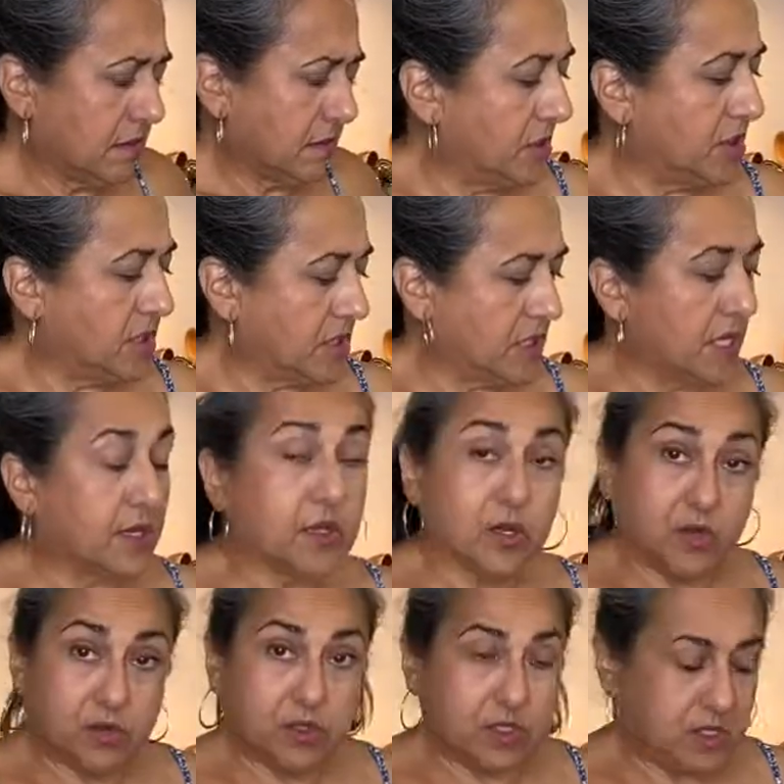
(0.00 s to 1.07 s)
Just let
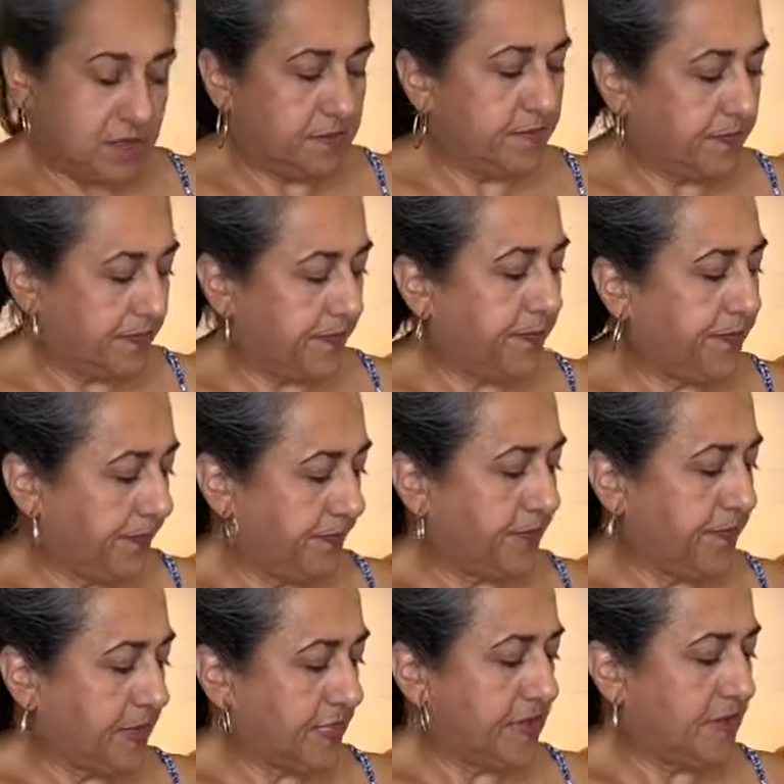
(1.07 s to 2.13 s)
those
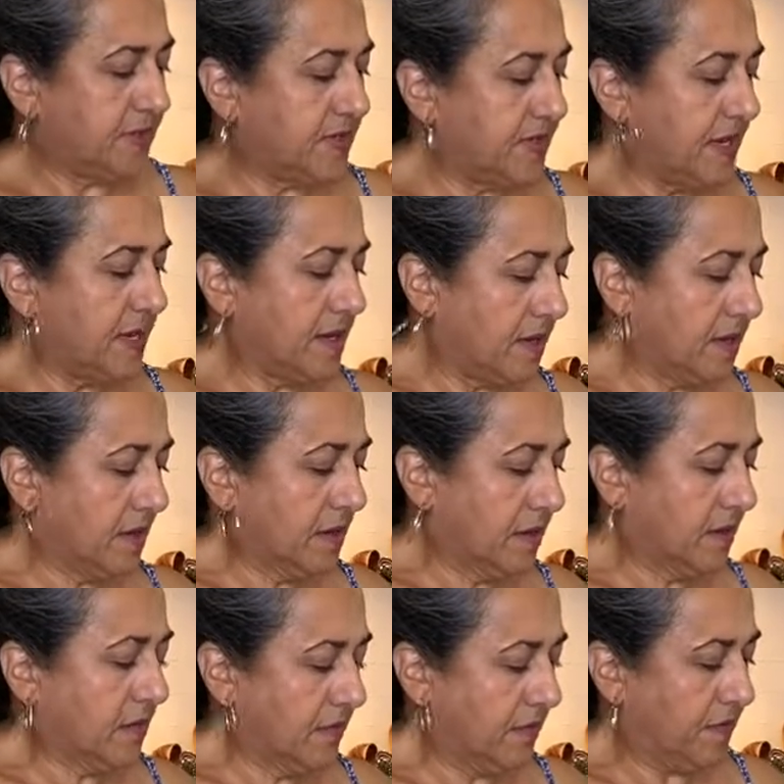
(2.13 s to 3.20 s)
sit
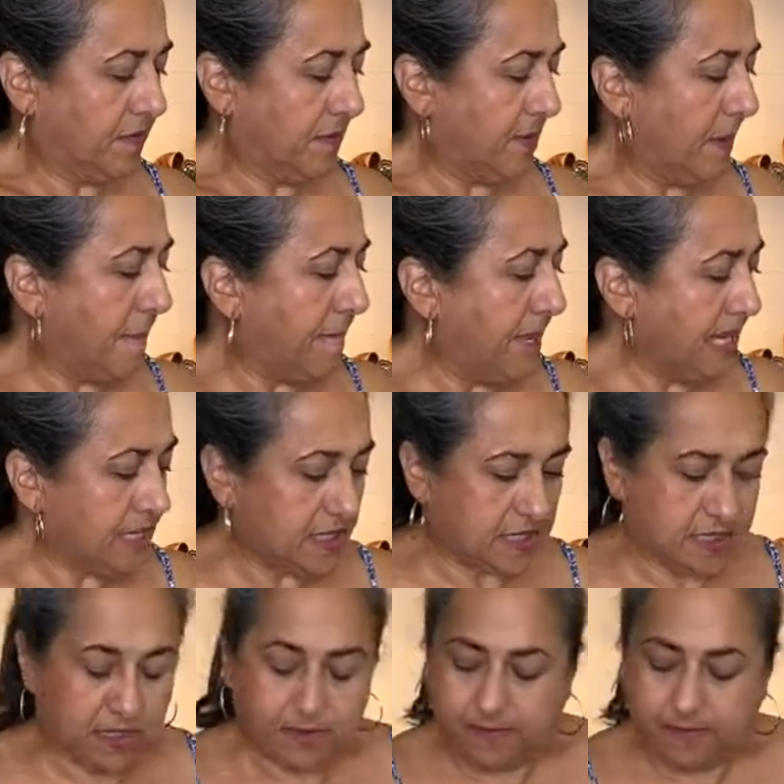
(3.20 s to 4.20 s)
for a bit.